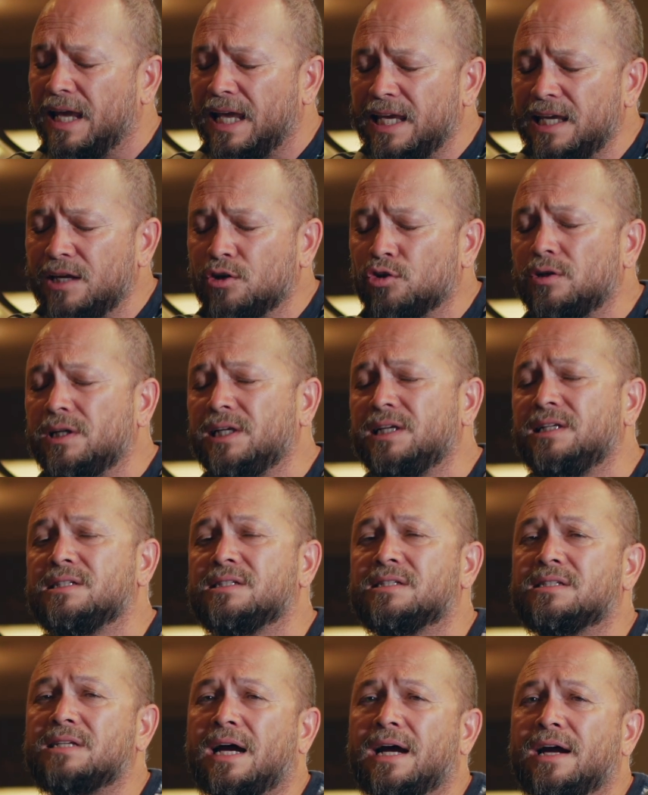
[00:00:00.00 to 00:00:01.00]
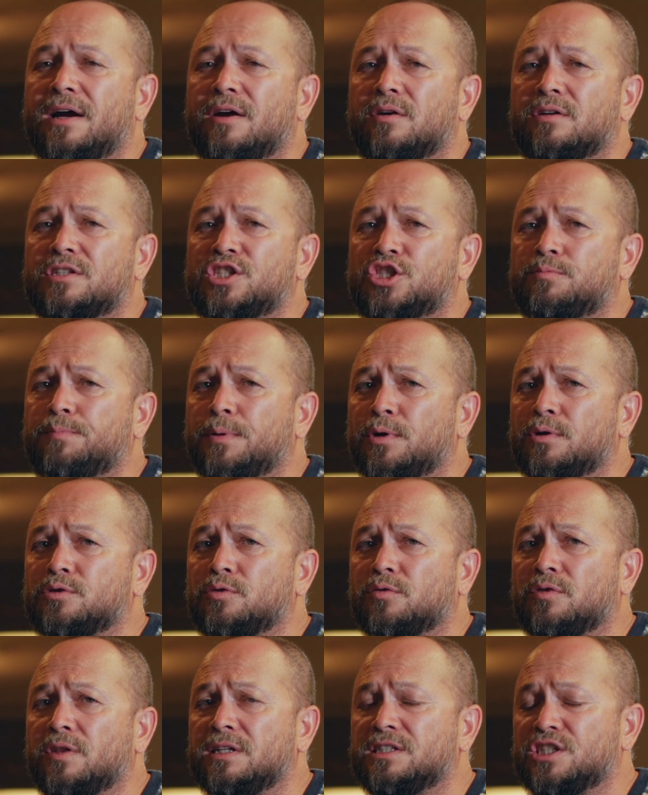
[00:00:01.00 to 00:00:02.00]
eagerly desire
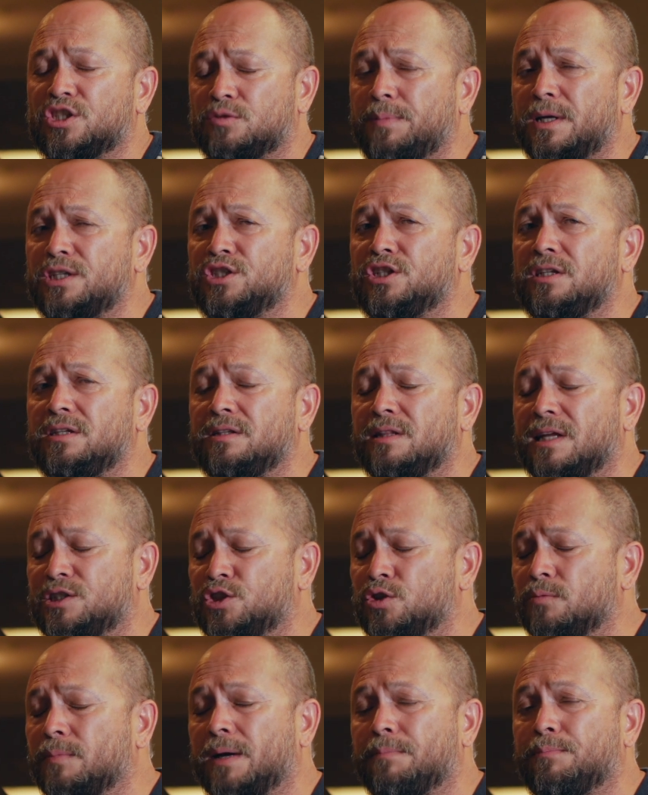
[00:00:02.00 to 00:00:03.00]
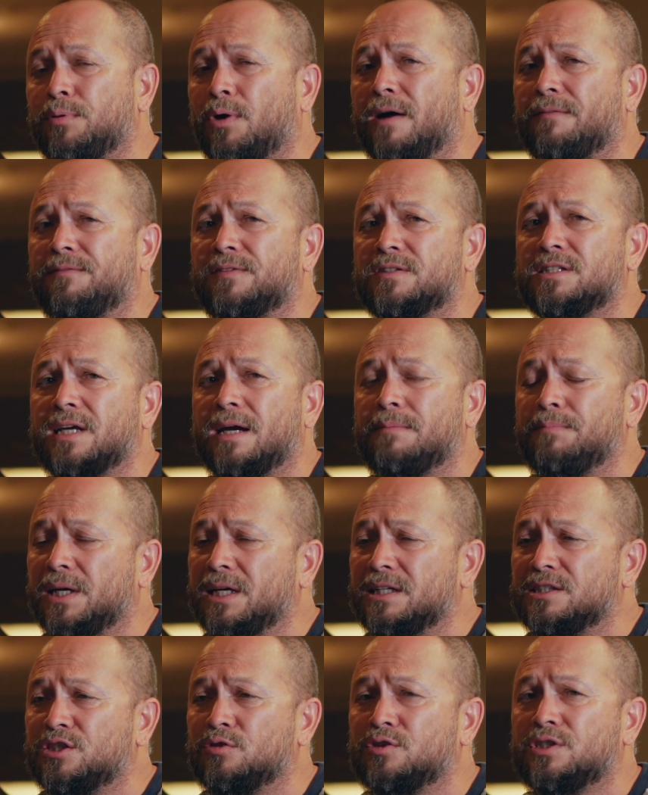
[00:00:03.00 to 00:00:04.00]
spiritual things, especially that you might prophesy,
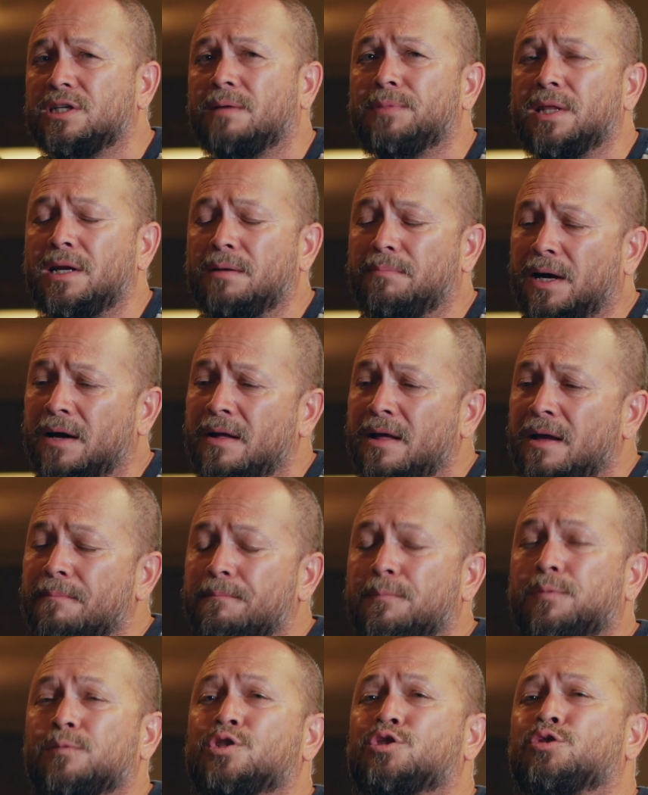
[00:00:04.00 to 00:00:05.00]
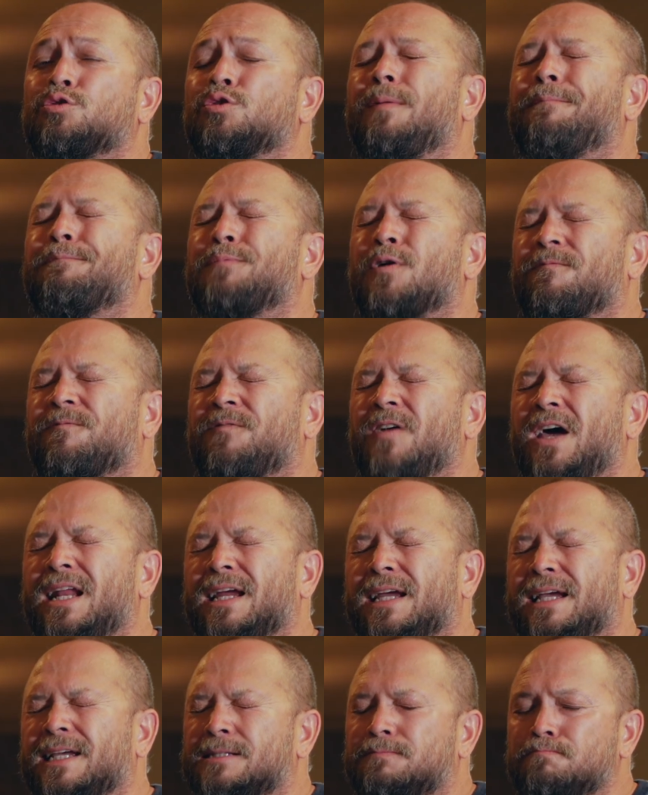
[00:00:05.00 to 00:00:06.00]
because there's something about true
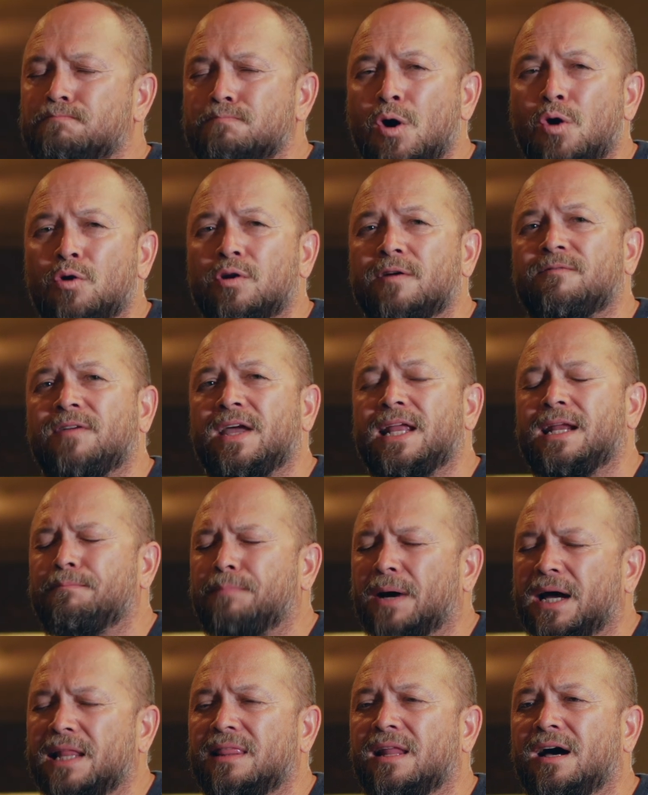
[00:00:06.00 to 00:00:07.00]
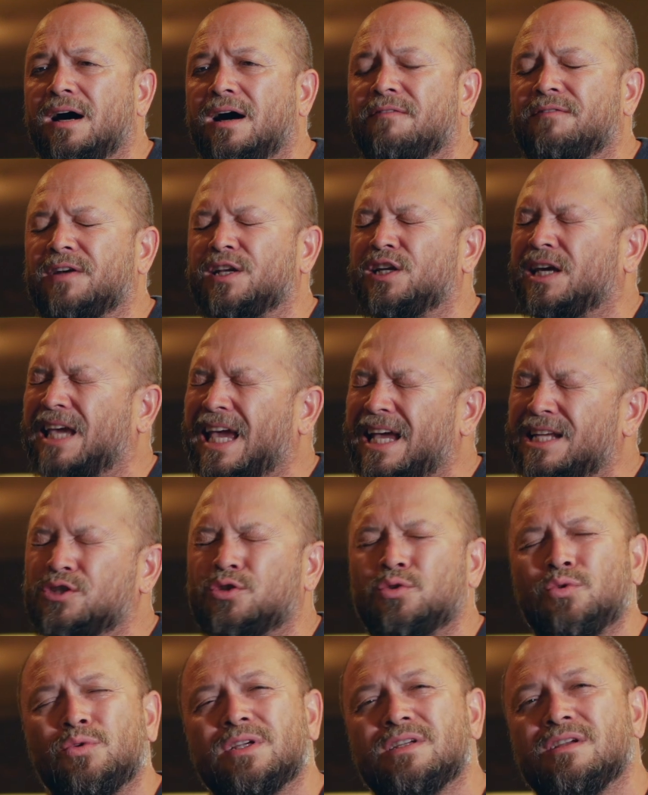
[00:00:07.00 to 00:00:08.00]
prophetic is motivated by love. And
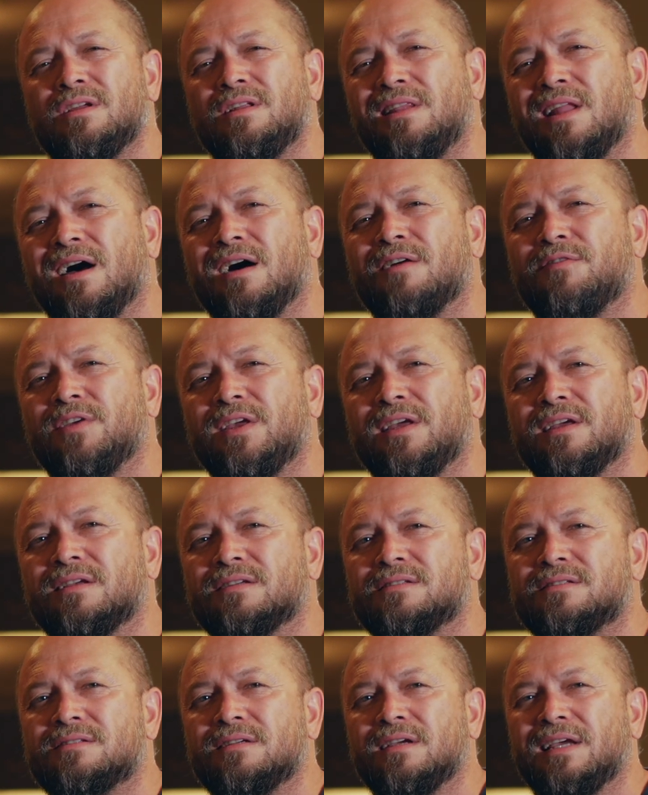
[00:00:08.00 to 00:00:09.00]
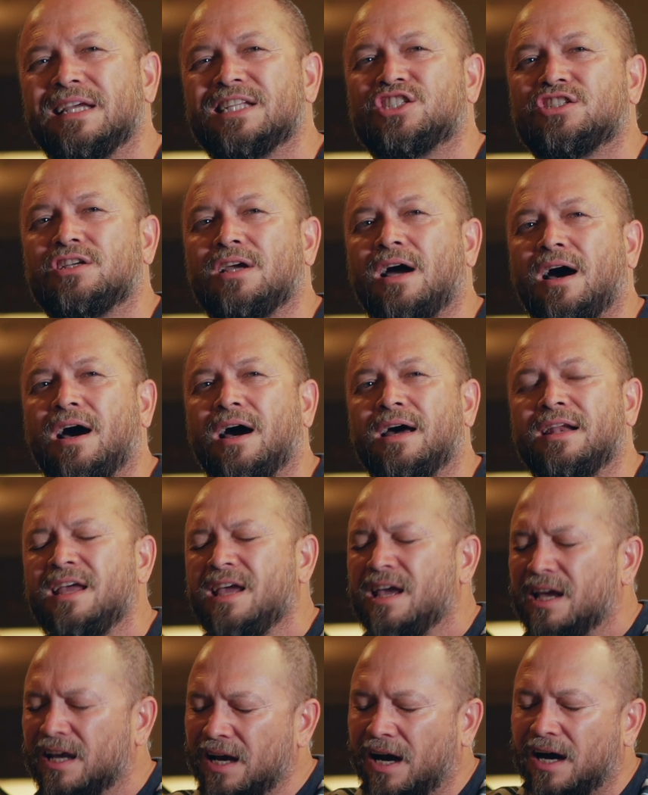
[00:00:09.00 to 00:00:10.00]
guess who love is? It's God.
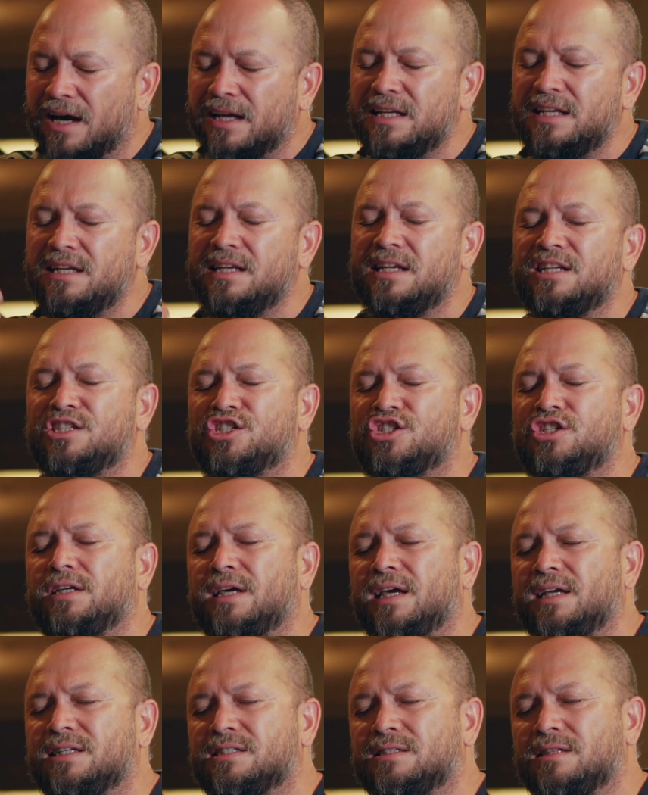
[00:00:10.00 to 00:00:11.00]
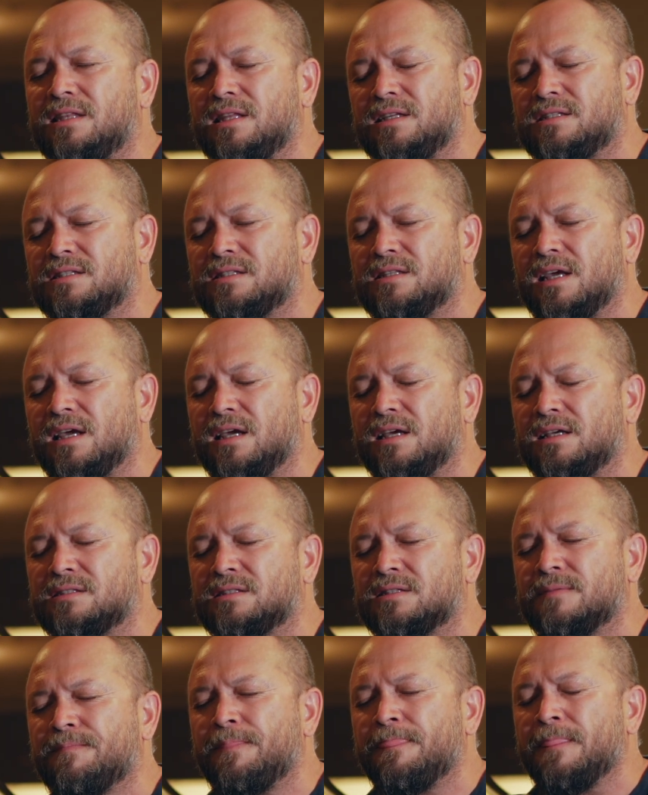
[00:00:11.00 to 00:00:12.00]
God initiates these
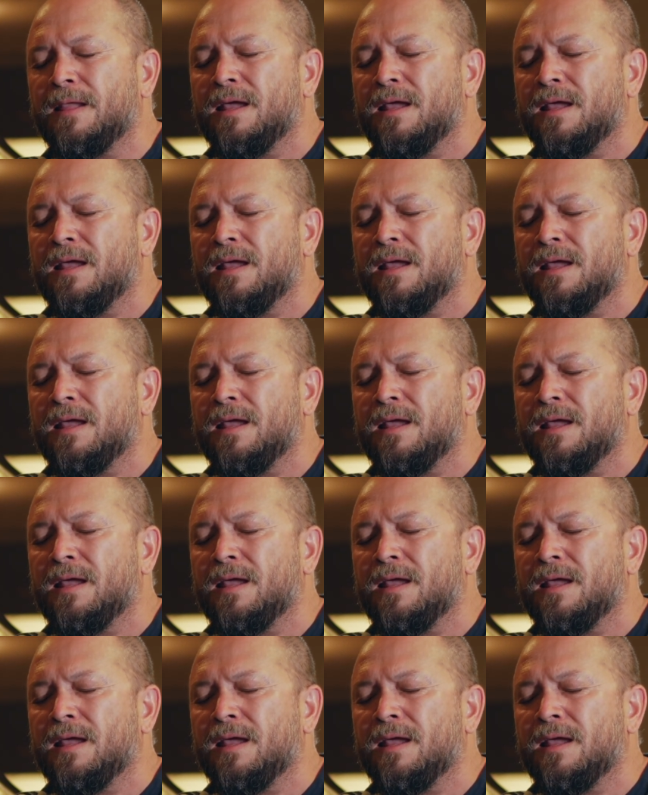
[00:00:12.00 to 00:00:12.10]
things.